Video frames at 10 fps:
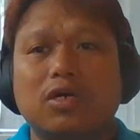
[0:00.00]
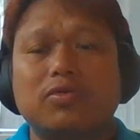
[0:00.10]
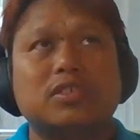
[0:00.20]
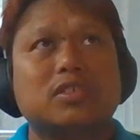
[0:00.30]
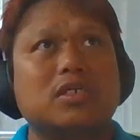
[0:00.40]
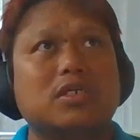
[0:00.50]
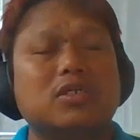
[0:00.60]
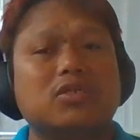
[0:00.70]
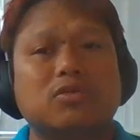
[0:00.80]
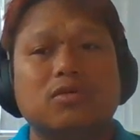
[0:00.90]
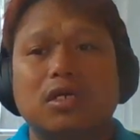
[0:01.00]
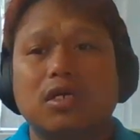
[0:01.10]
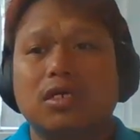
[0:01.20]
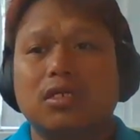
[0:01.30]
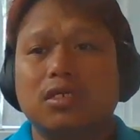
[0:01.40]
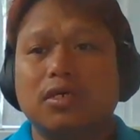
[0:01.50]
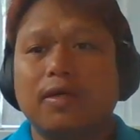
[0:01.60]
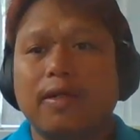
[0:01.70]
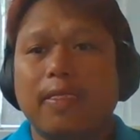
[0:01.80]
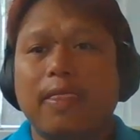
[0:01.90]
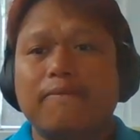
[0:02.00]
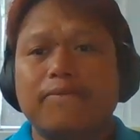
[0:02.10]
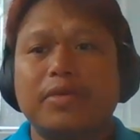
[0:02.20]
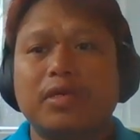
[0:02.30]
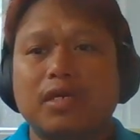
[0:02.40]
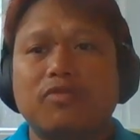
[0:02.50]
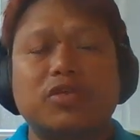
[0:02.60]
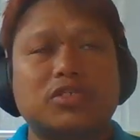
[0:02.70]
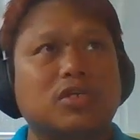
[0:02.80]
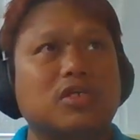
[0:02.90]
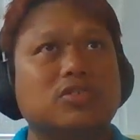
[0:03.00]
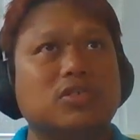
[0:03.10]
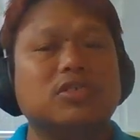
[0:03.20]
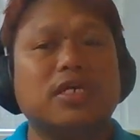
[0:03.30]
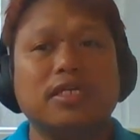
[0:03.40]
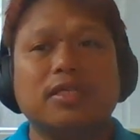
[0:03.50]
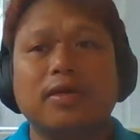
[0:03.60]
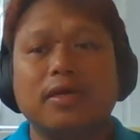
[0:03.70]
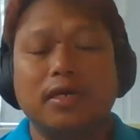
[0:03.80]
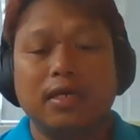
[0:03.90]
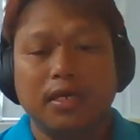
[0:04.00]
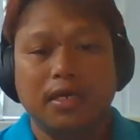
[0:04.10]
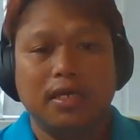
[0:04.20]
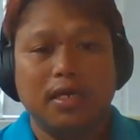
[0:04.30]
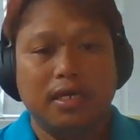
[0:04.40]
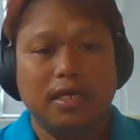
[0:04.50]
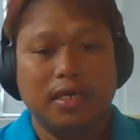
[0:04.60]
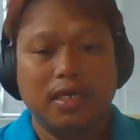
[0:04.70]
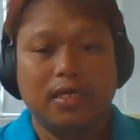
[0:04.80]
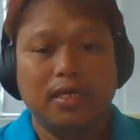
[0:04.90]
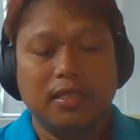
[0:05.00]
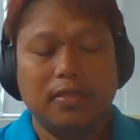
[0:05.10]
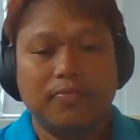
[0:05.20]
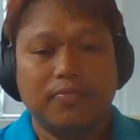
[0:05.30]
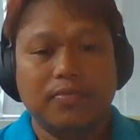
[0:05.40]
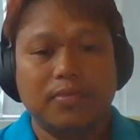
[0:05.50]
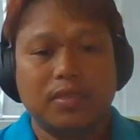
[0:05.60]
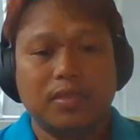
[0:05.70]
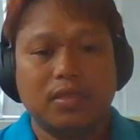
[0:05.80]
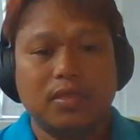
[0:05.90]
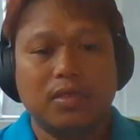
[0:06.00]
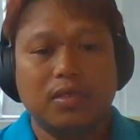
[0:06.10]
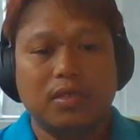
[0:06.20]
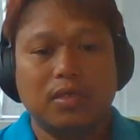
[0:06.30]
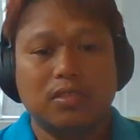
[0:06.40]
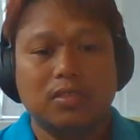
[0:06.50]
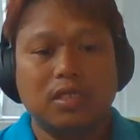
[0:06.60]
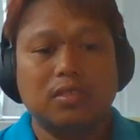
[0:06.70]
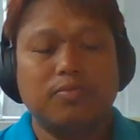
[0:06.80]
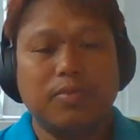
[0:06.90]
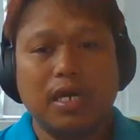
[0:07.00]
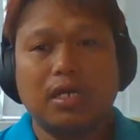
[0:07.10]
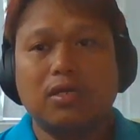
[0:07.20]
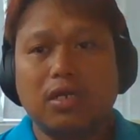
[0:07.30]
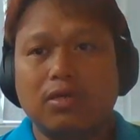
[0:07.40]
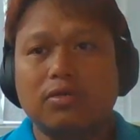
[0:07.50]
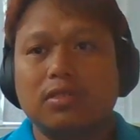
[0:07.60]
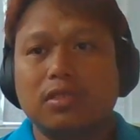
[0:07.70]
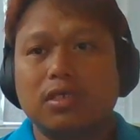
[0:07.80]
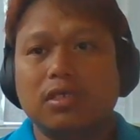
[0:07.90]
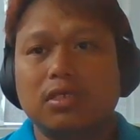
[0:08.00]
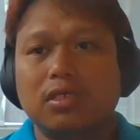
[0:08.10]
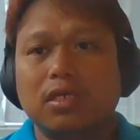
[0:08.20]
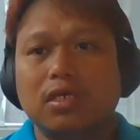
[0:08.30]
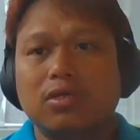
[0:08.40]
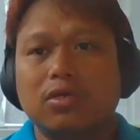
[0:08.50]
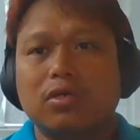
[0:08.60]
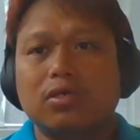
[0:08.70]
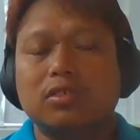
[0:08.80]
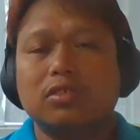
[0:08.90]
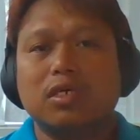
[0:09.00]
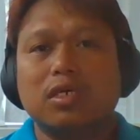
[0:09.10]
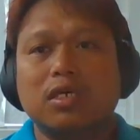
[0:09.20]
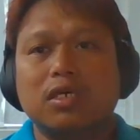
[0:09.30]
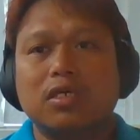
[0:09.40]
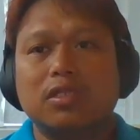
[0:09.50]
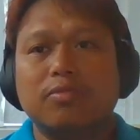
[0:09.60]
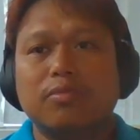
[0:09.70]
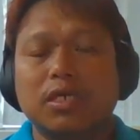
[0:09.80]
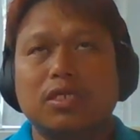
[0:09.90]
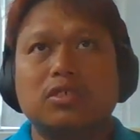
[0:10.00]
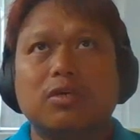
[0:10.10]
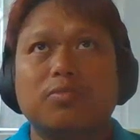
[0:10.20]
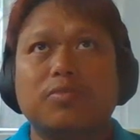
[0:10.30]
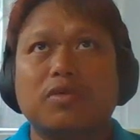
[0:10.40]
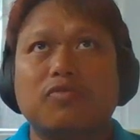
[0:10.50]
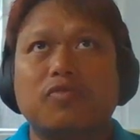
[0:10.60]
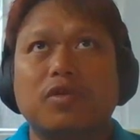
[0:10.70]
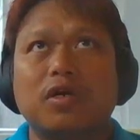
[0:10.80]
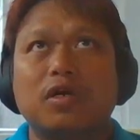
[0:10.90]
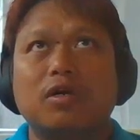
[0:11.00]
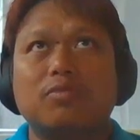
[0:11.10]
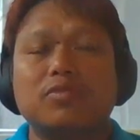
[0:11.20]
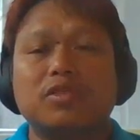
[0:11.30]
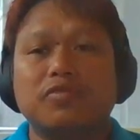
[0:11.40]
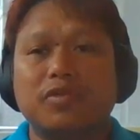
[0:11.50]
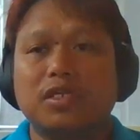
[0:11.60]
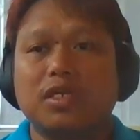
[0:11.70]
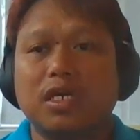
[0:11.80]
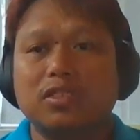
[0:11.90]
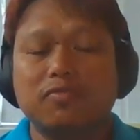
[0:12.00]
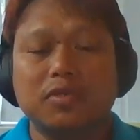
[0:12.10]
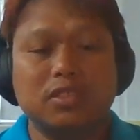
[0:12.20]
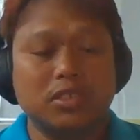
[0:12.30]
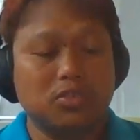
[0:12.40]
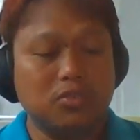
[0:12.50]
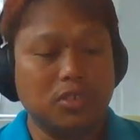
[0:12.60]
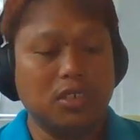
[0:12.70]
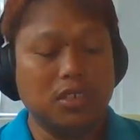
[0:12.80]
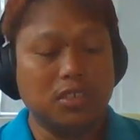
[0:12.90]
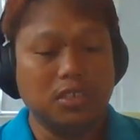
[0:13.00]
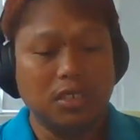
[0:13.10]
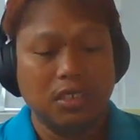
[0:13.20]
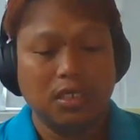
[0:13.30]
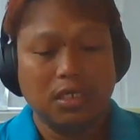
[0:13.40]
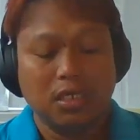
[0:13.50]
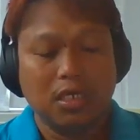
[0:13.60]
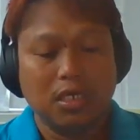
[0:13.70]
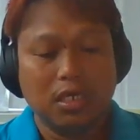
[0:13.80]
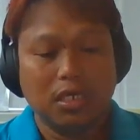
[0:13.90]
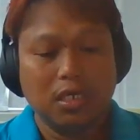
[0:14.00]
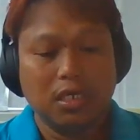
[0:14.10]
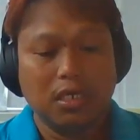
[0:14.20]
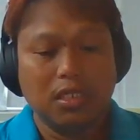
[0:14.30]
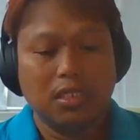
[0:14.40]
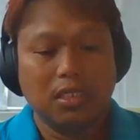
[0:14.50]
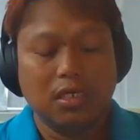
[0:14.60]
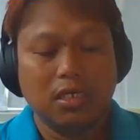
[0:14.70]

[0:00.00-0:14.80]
I was geared toward the infrastructure side, and that background in Linux and me jumping from different kinds of industries and